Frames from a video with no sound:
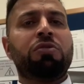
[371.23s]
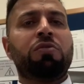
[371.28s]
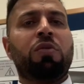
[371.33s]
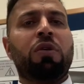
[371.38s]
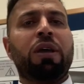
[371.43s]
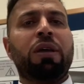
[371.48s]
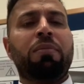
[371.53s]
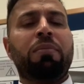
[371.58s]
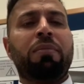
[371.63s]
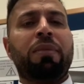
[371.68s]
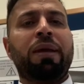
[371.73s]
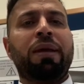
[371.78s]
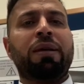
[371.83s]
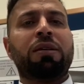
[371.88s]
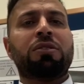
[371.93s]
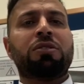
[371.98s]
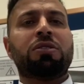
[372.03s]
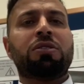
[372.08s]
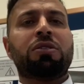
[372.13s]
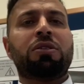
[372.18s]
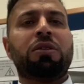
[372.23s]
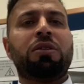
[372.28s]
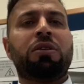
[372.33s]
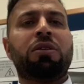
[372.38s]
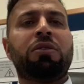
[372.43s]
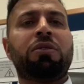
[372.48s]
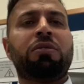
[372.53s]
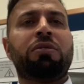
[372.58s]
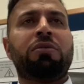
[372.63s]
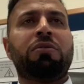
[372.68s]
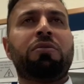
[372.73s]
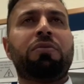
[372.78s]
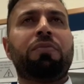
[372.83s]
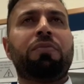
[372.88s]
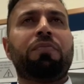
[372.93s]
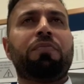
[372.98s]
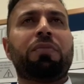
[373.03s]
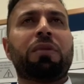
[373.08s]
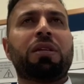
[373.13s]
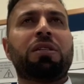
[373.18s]
What it makes you
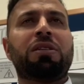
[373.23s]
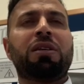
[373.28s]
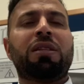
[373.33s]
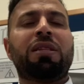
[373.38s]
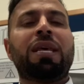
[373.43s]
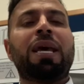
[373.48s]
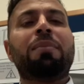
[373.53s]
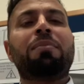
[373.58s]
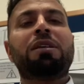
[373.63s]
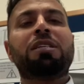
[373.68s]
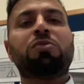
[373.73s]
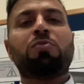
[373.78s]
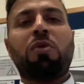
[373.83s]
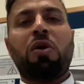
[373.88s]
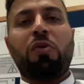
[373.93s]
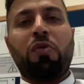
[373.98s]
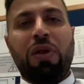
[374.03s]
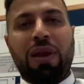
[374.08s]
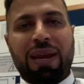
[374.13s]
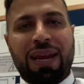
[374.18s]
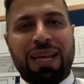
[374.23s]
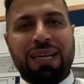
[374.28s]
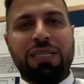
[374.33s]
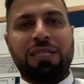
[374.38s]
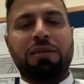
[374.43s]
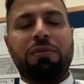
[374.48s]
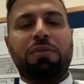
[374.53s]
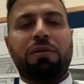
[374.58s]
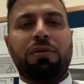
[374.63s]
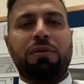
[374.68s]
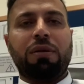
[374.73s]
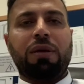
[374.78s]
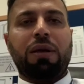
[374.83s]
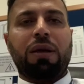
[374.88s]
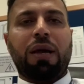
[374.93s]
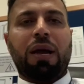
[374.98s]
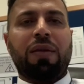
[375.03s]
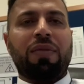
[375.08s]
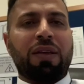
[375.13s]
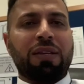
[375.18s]
to them is more relatable,
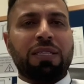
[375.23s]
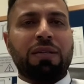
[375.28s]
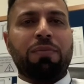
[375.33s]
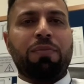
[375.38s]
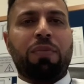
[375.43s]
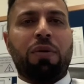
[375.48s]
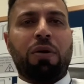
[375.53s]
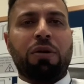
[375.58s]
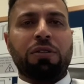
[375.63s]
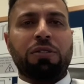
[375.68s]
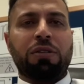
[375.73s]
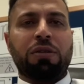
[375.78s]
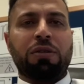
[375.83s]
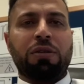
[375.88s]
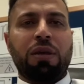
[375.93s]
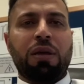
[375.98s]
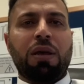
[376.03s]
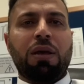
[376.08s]
and that's important.